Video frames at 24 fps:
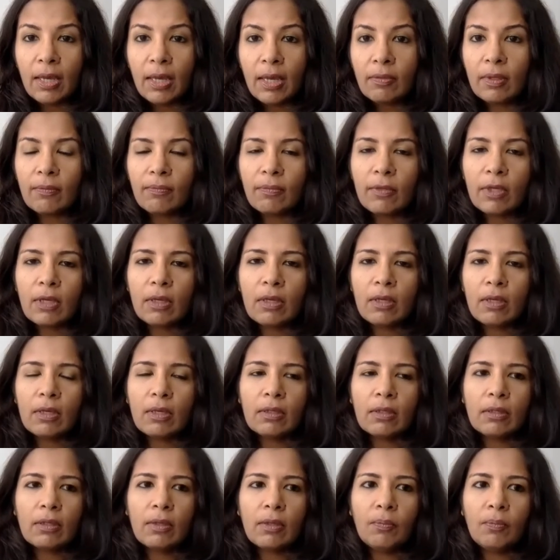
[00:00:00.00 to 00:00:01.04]
the
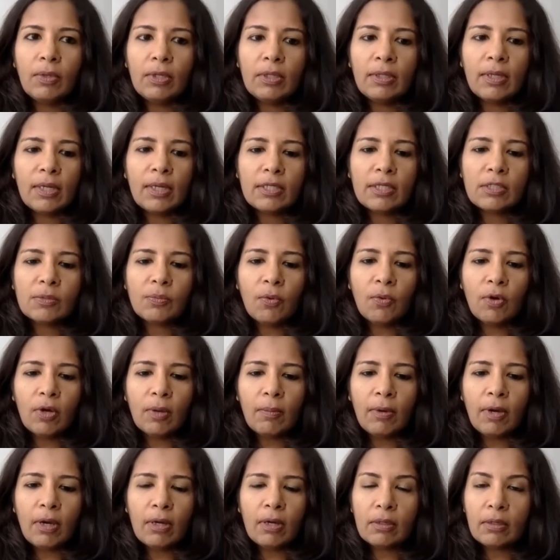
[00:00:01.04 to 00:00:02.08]
bit that I
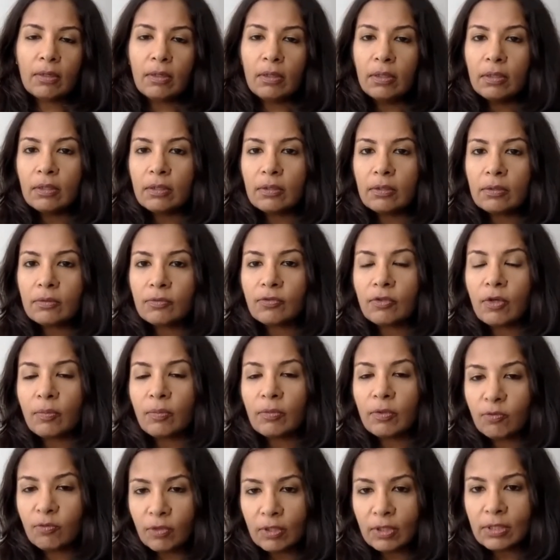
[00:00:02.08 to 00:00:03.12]
spoke about earlier
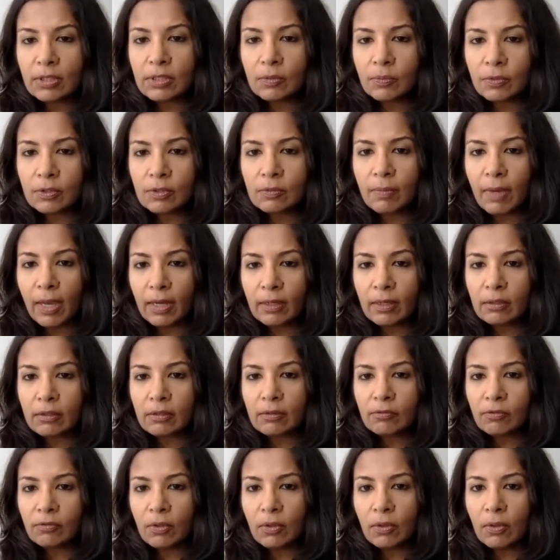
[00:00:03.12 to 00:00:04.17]
from the fitness
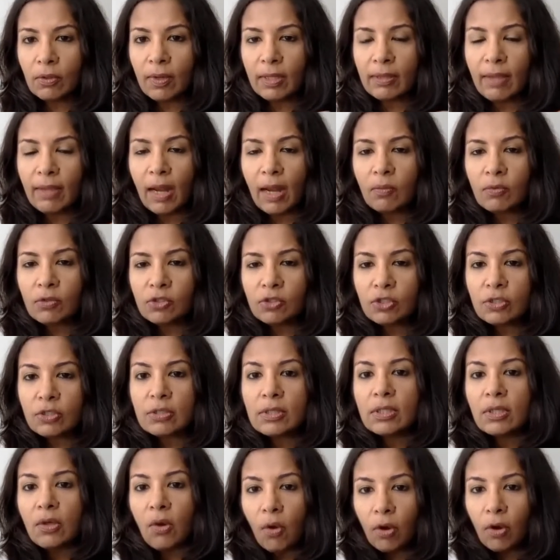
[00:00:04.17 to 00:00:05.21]
perspective, and that
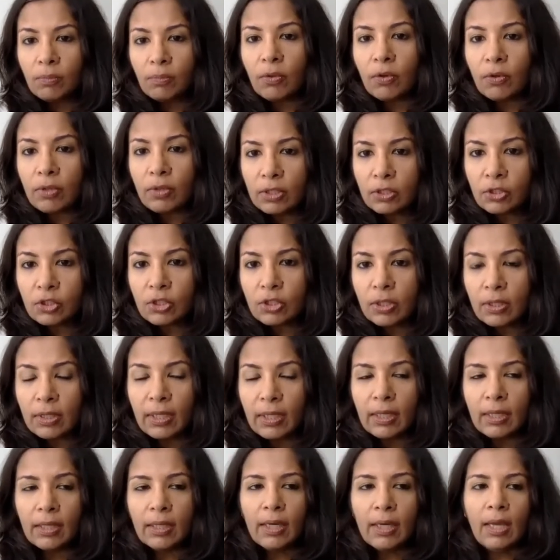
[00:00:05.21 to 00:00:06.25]
was just the onboarding
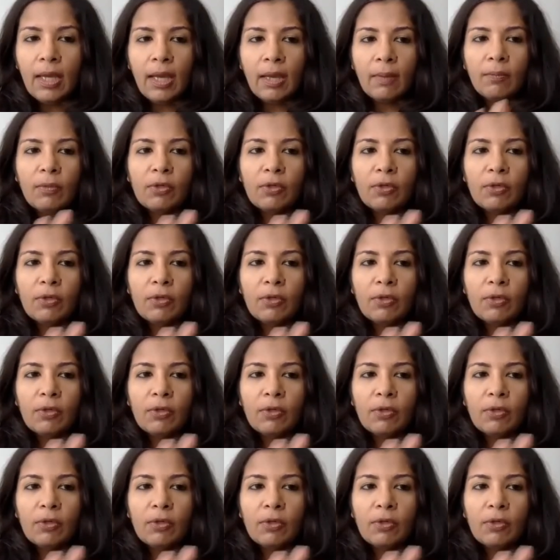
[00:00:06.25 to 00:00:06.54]
journey,